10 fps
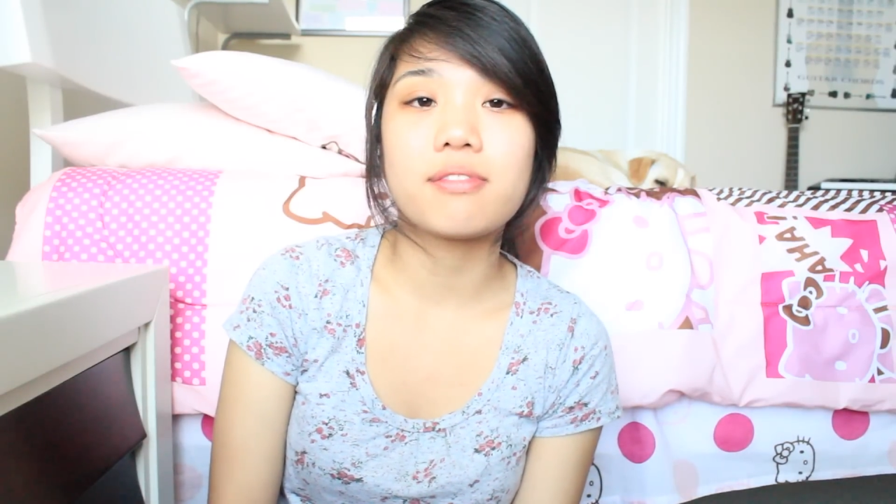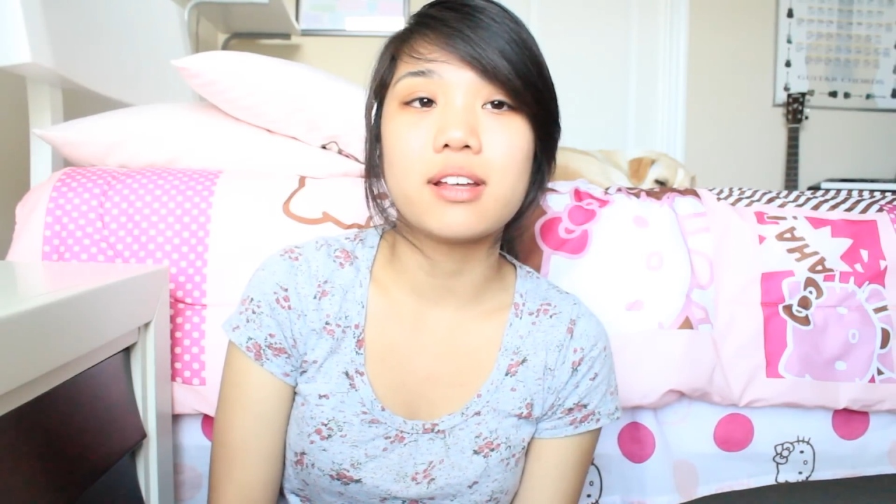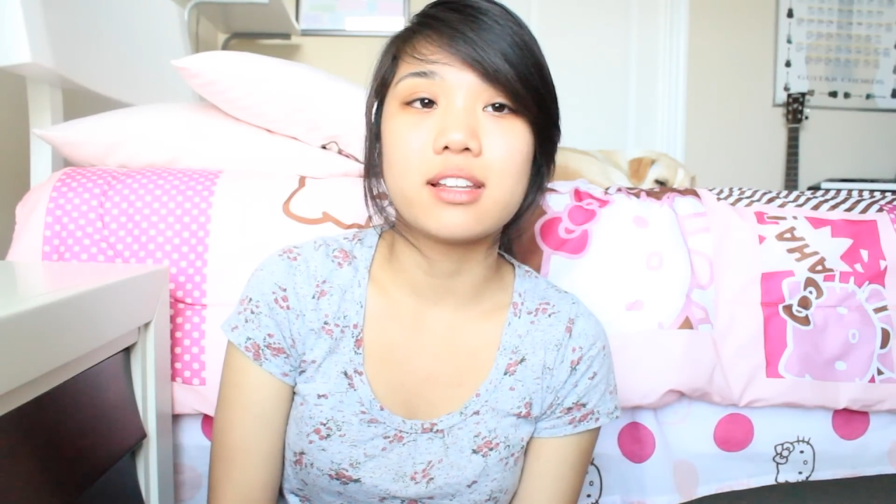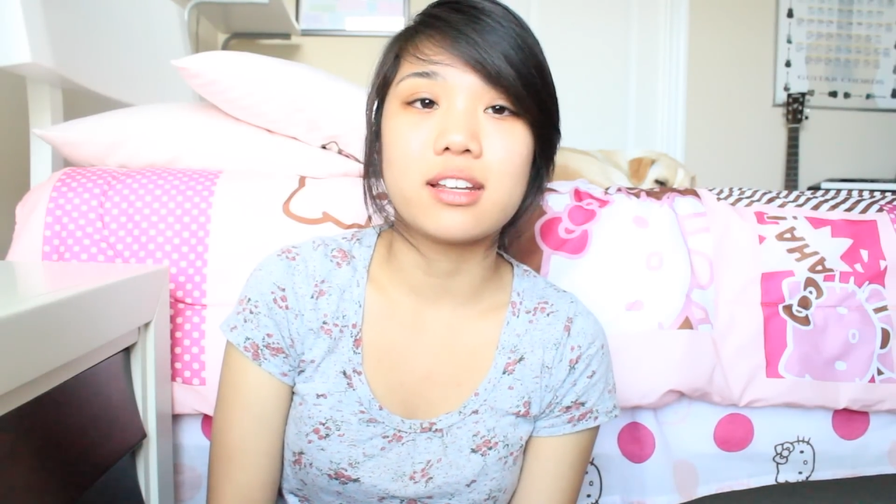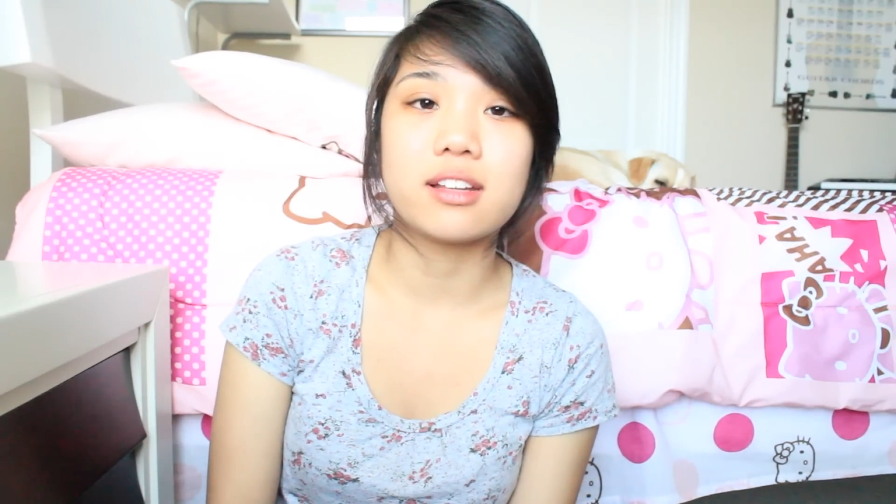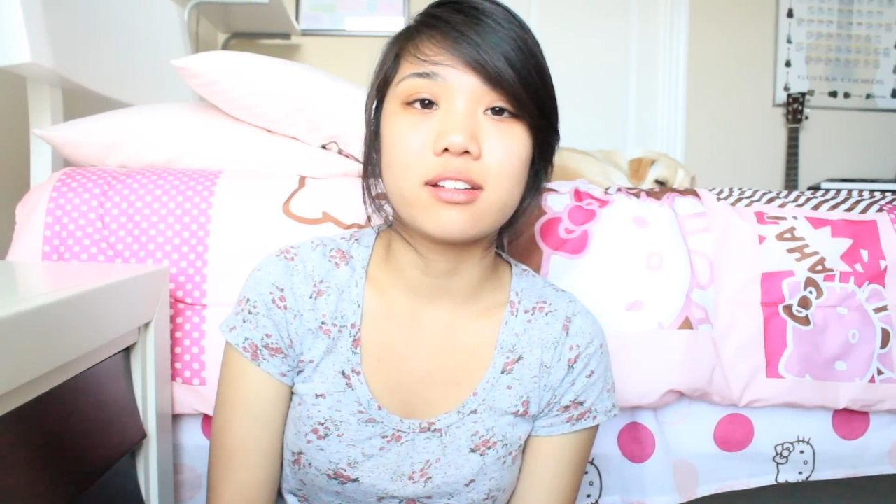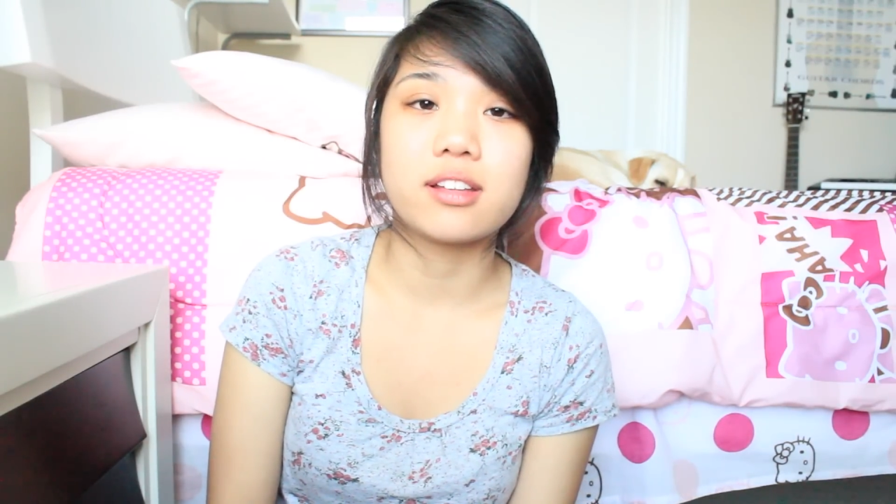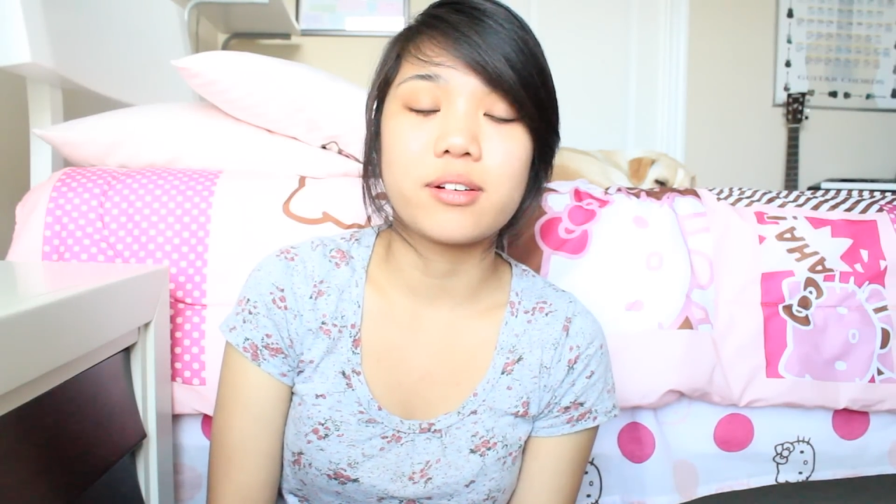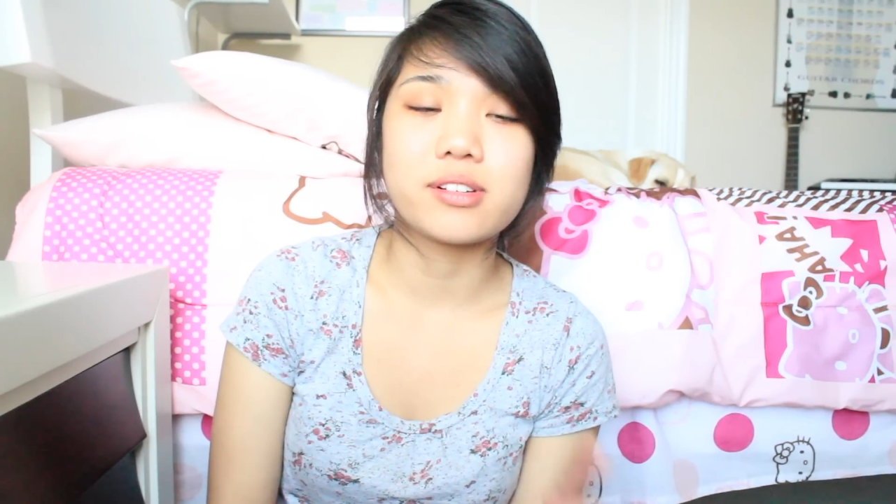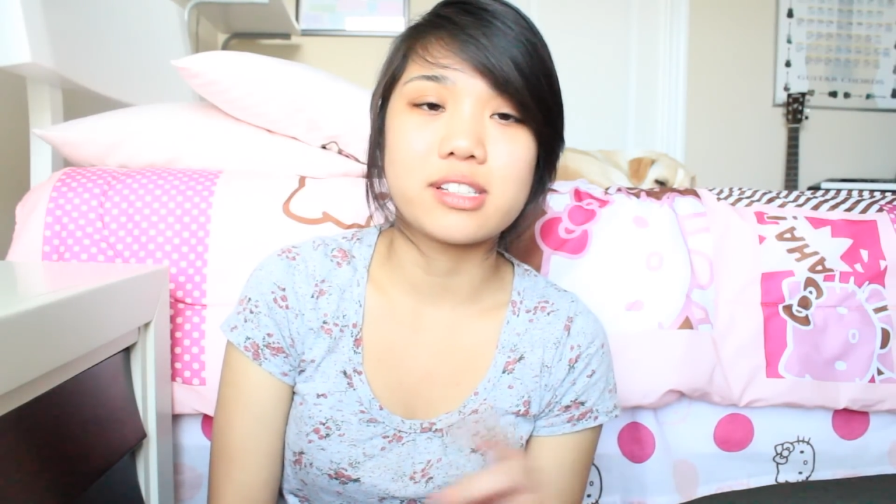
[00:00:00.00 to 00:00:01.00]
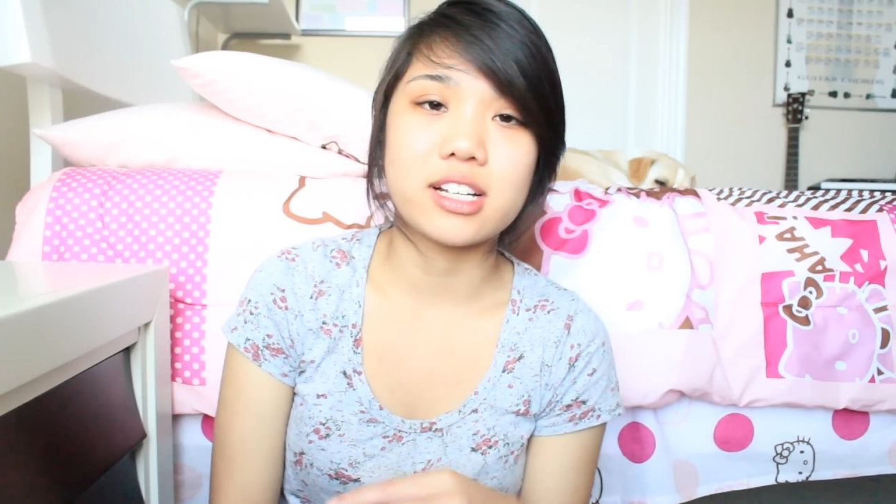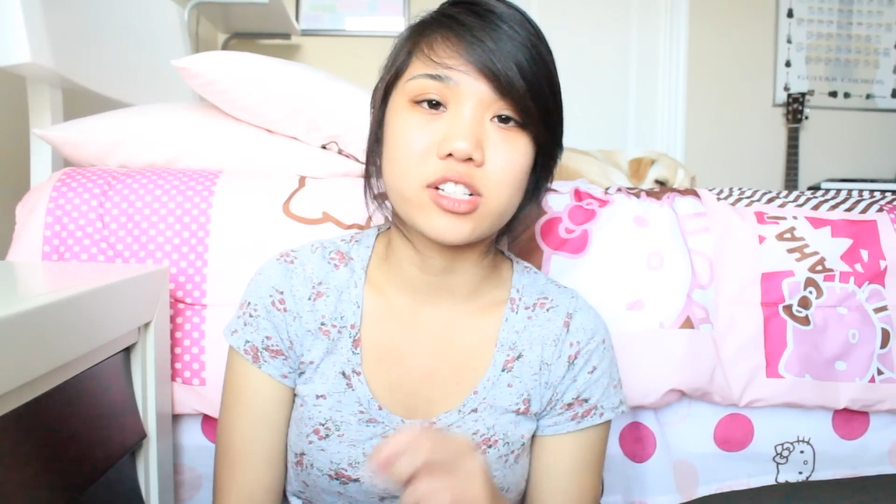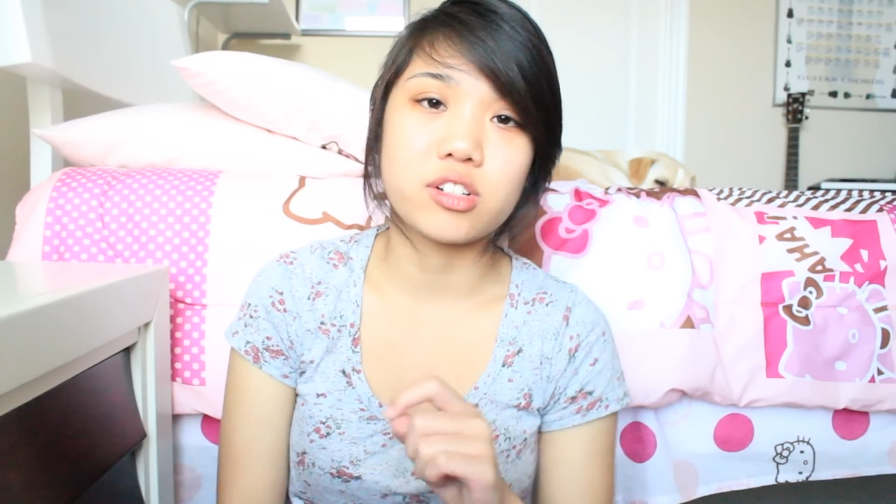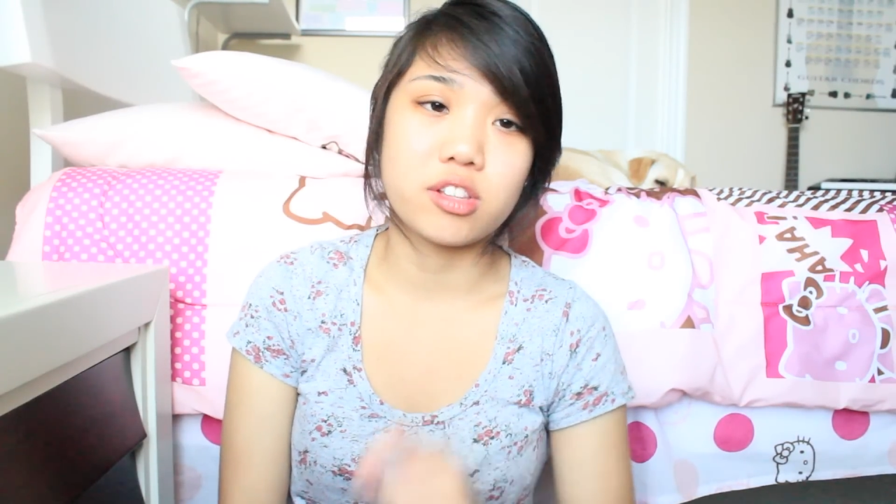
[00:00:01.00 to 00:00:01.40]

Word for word: and then there was an extra